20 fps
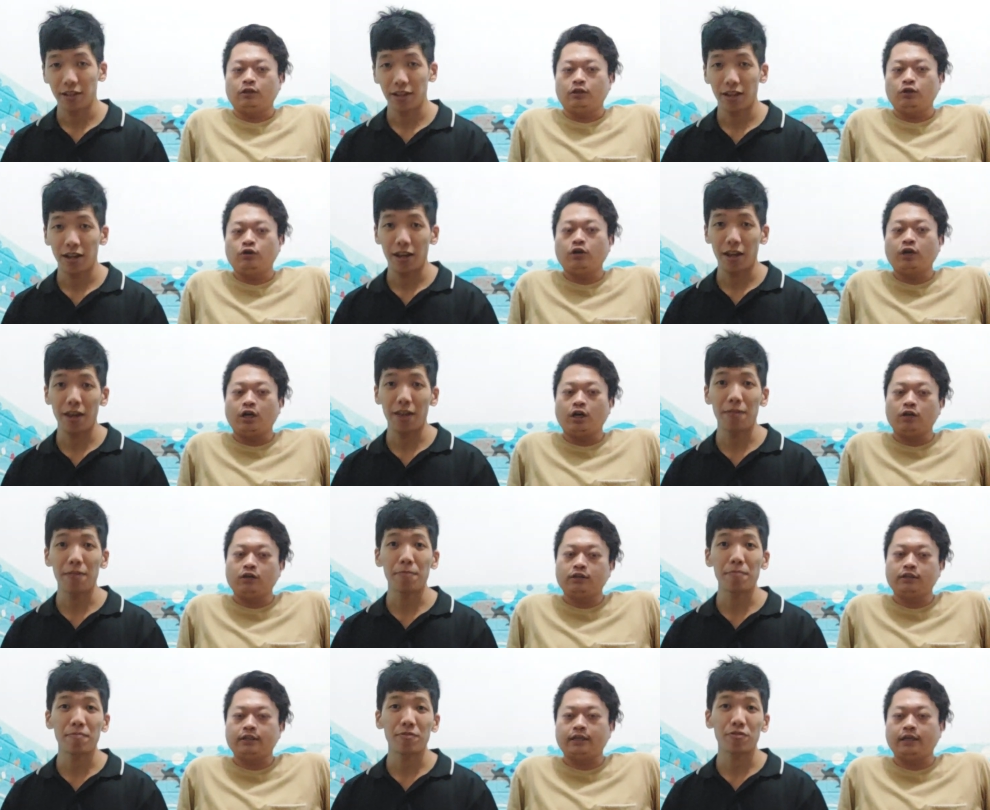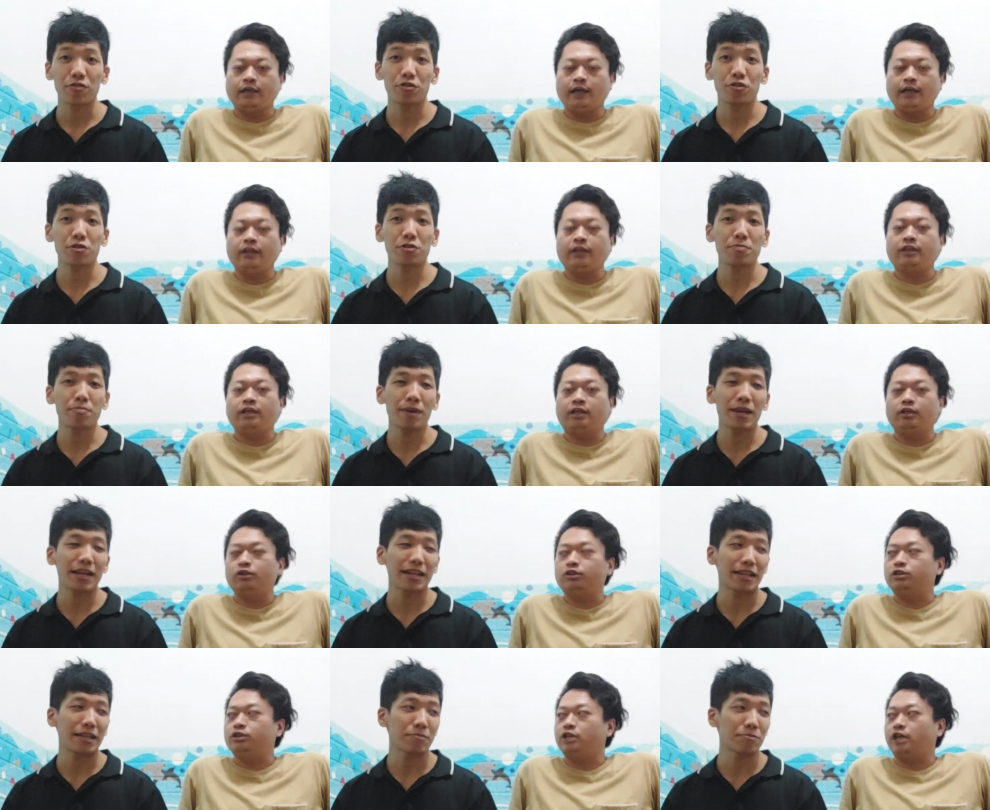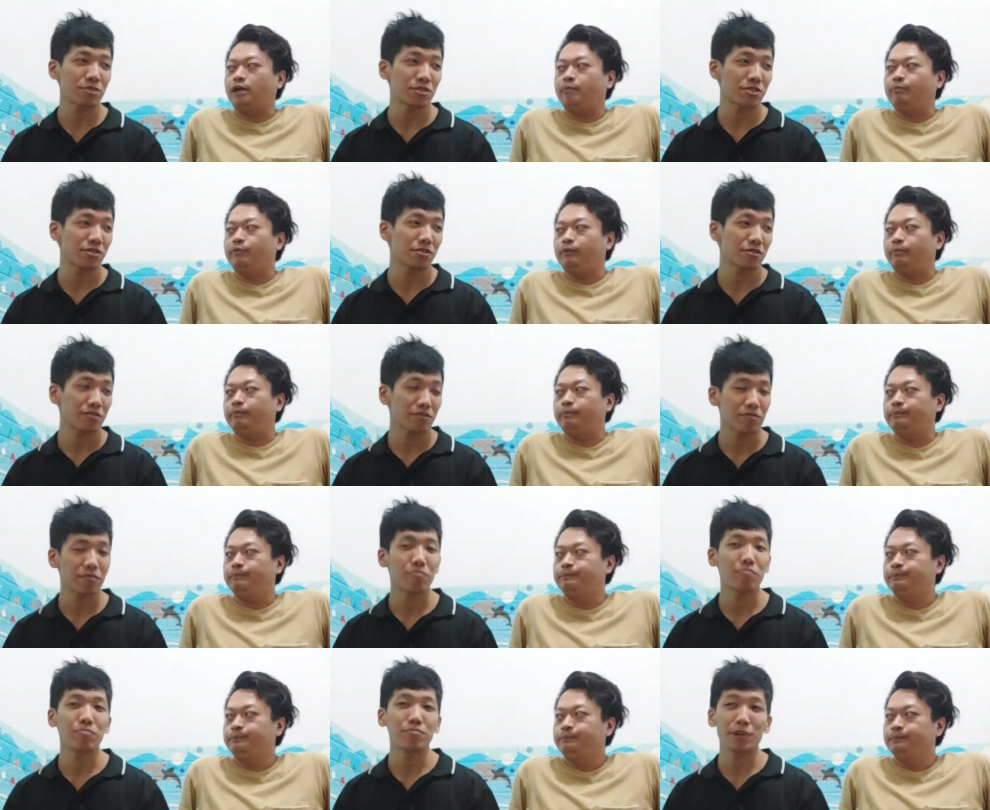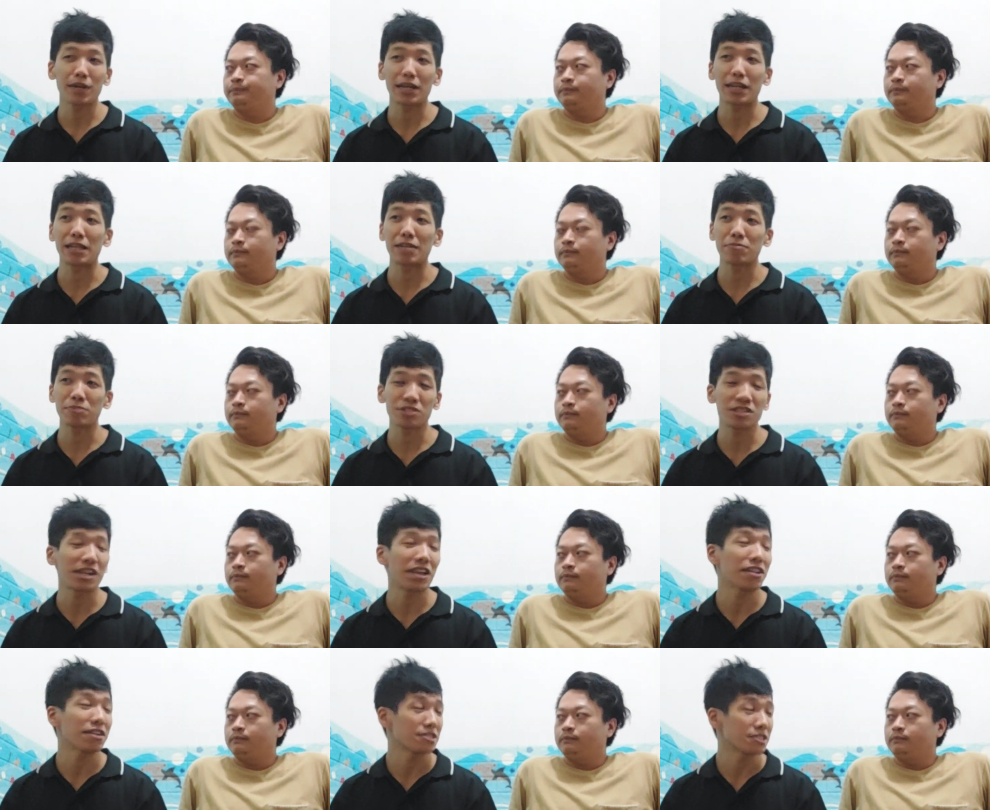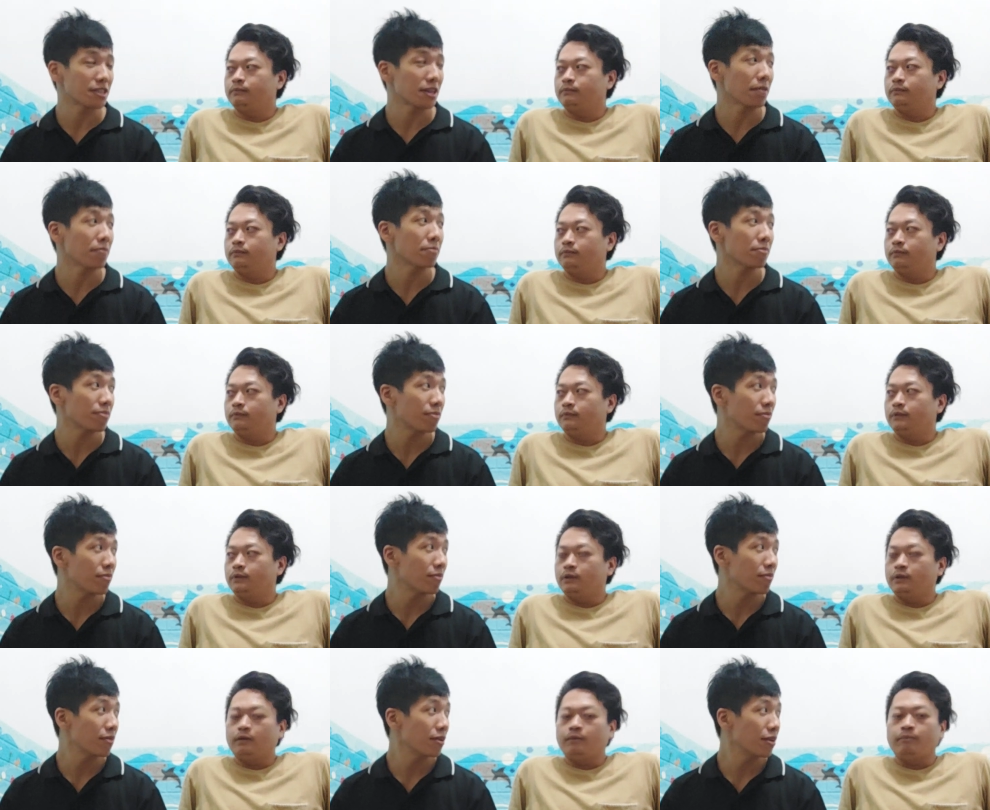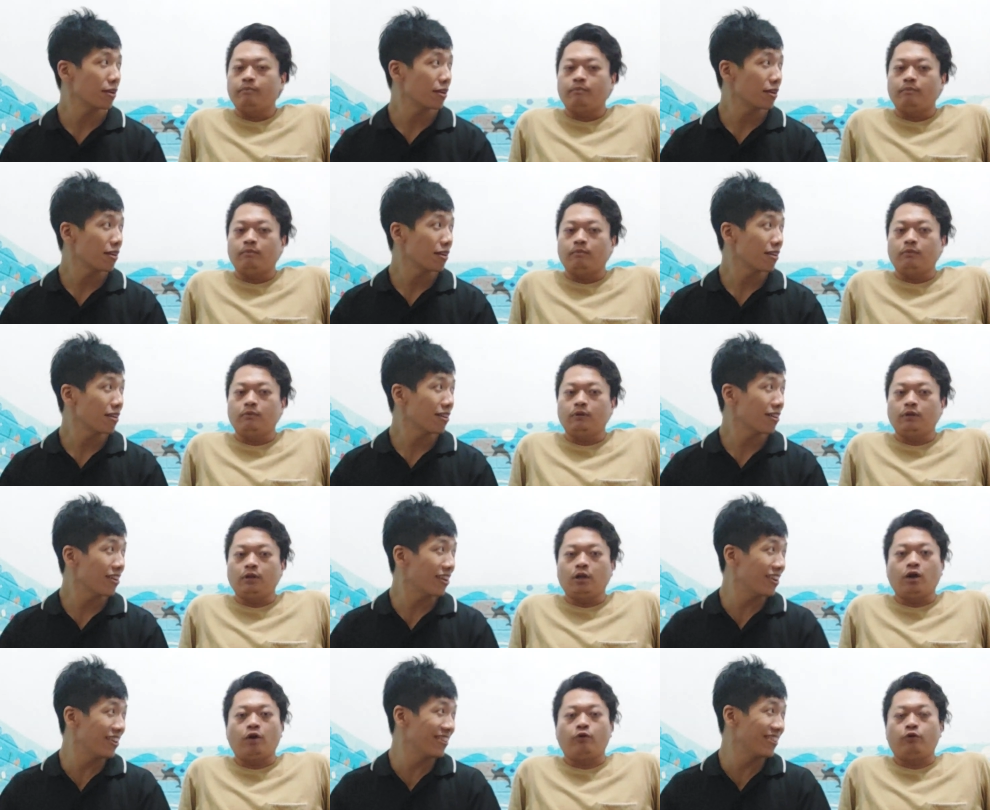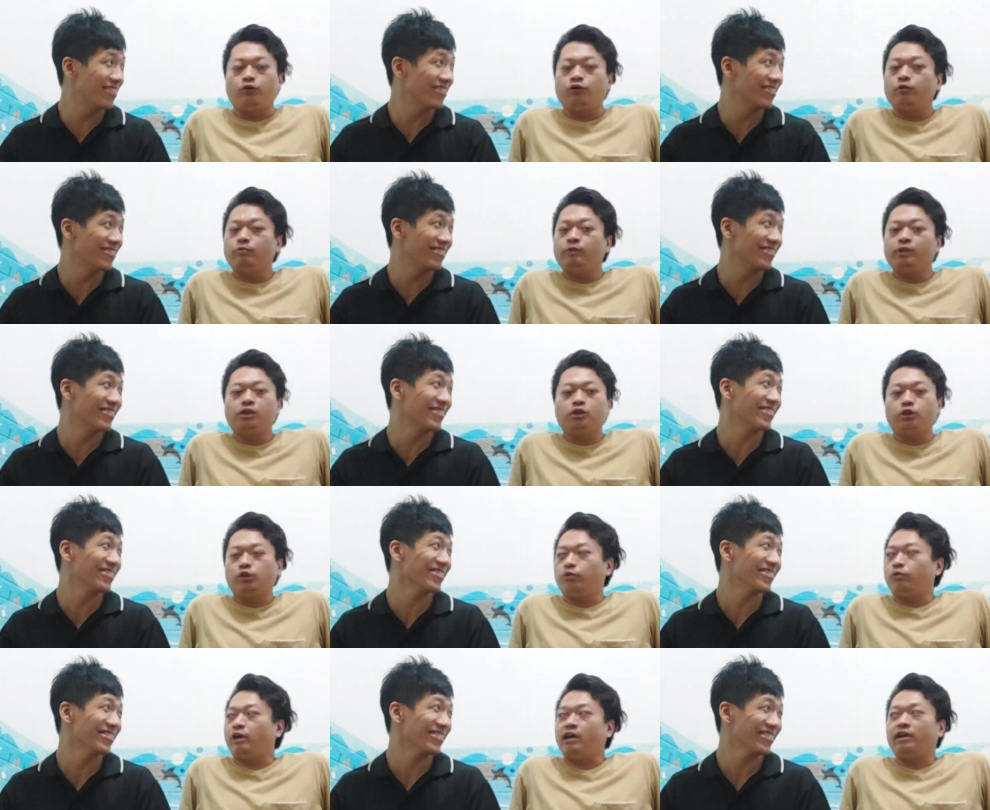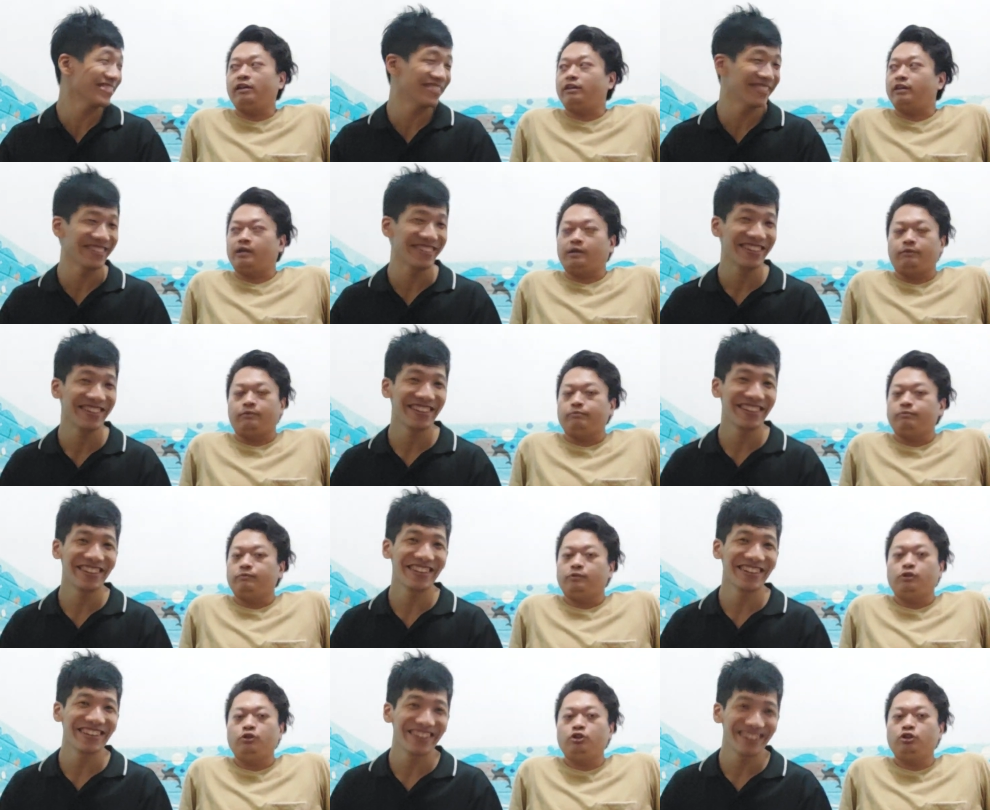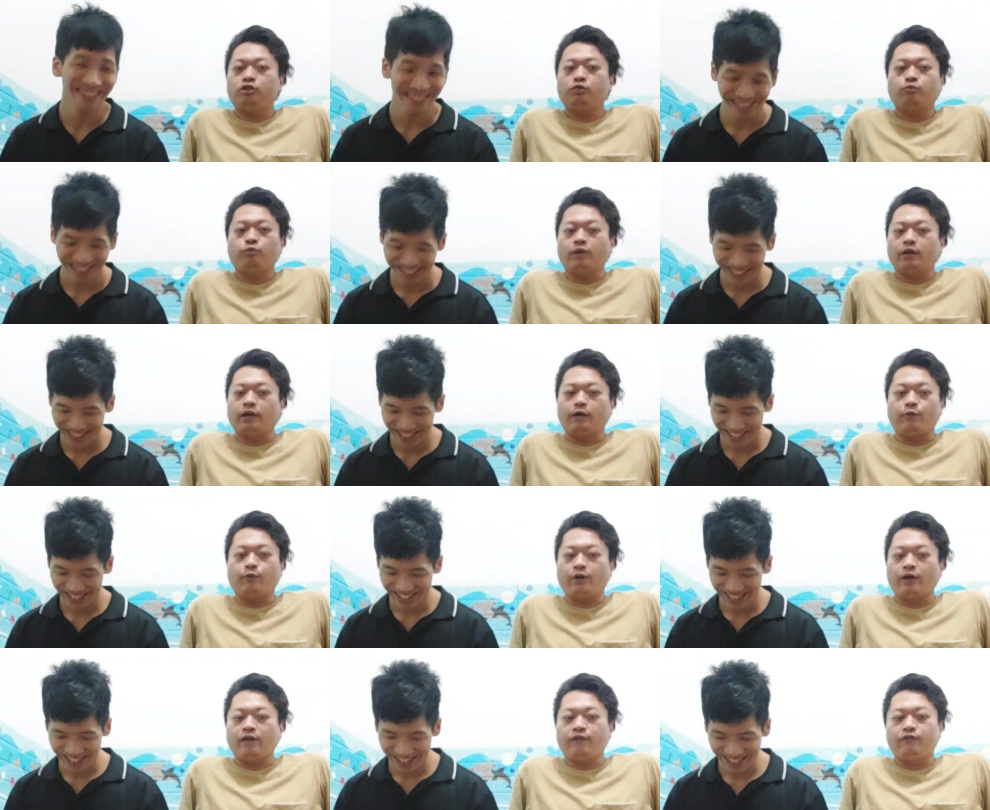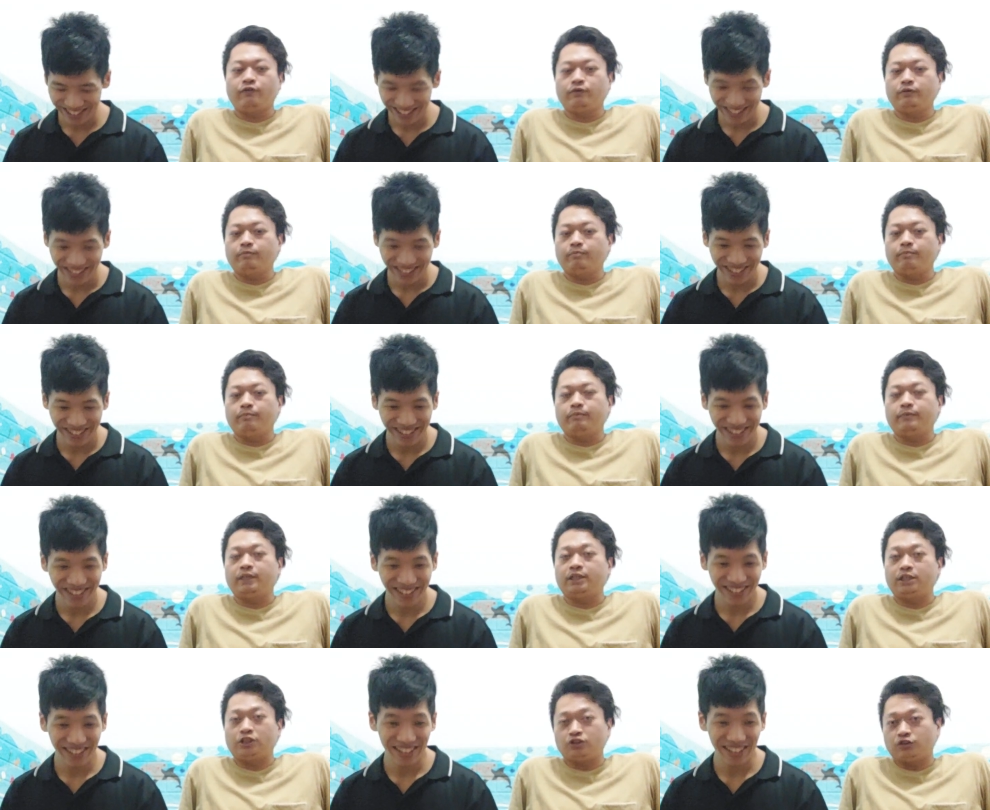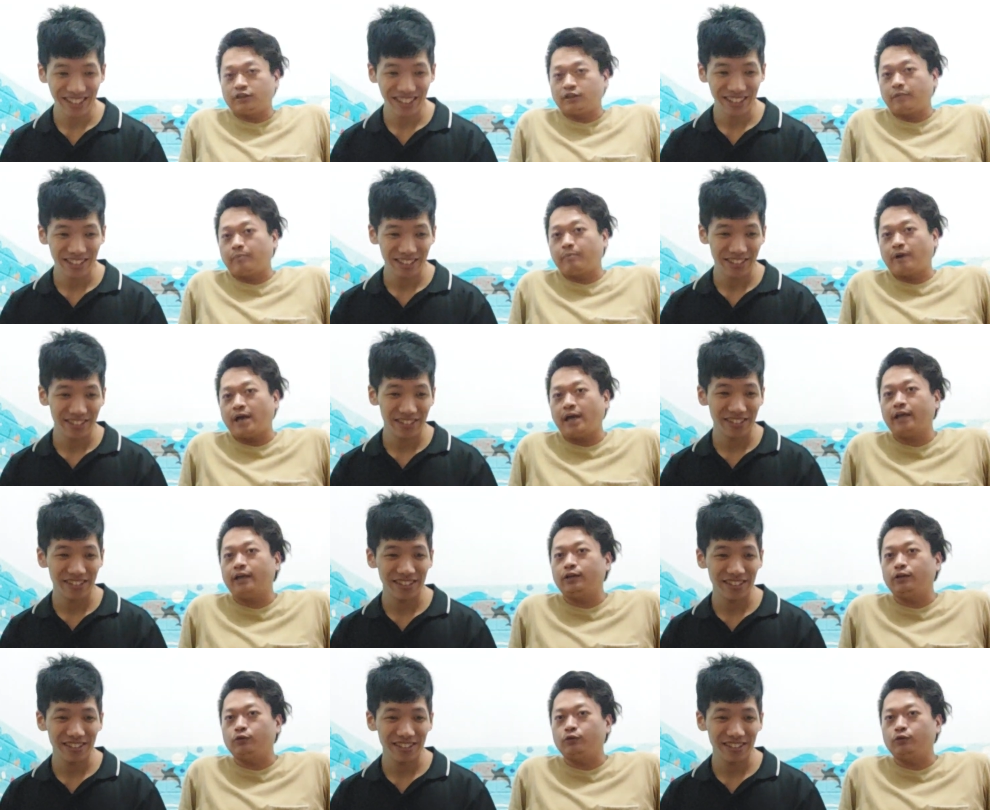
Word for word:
Speaker 1: you cannot and say anything to them stop them
Speaker 2: make them stay the same
Speaker 1: no you don't need to do anything you just whatever decision they make